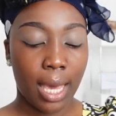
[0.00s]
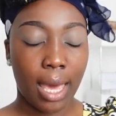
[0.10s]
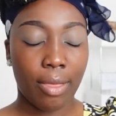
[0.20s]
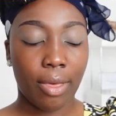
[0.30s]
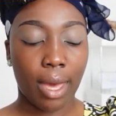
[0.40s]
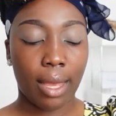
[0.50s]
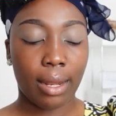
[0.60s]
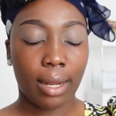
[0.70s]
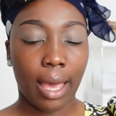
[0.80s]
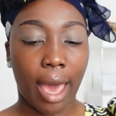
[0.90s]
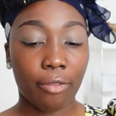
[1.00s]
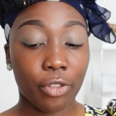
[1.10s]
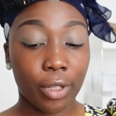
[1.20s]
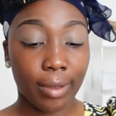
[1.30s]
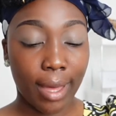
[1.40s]
And then
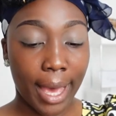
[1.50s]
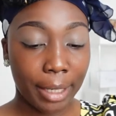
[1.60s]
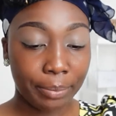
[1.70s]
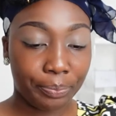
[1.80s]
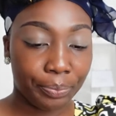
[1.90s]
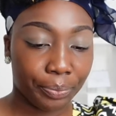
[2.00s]
after that,